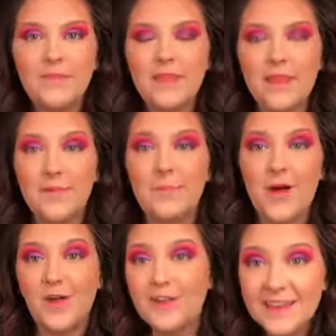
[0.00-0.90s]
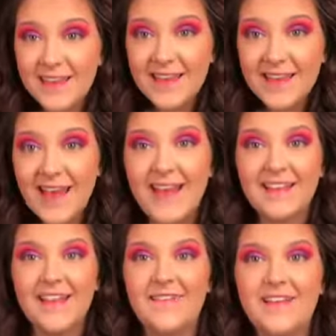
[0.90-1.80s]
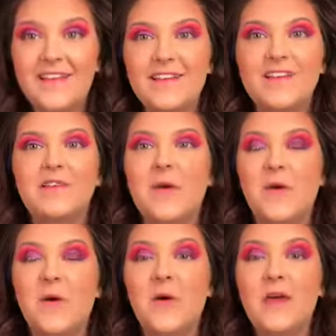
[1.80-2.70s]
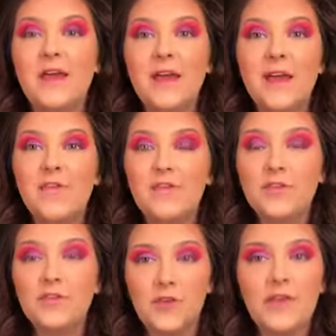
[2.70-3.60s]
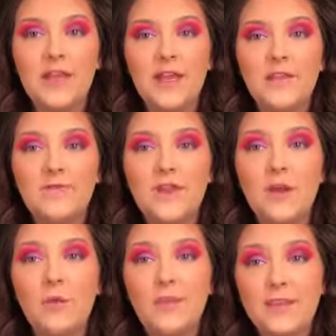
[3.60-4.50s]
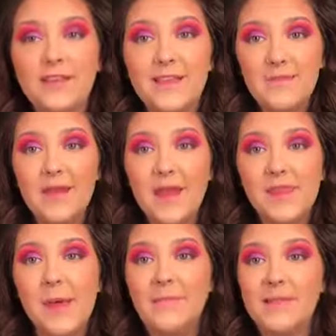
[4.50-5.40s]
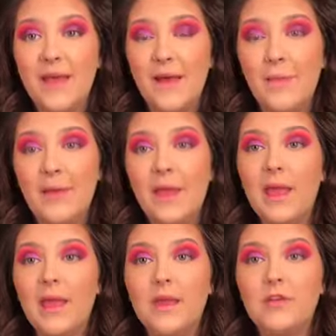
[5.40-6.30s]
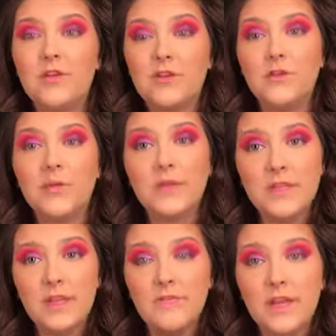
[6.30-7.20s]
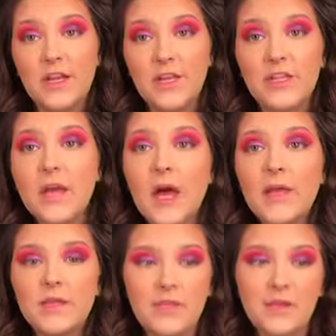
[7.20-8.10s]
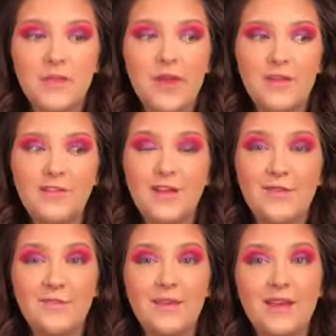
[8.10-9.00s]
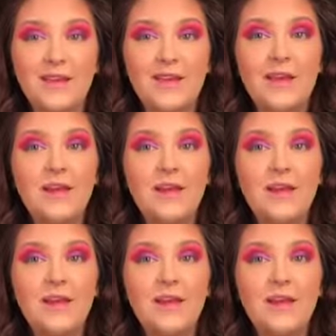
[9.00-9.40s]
like, ballsy. I love it. So, if you enjoyed today's video, please give it a thumbs up and turn those post notifications on so that you can be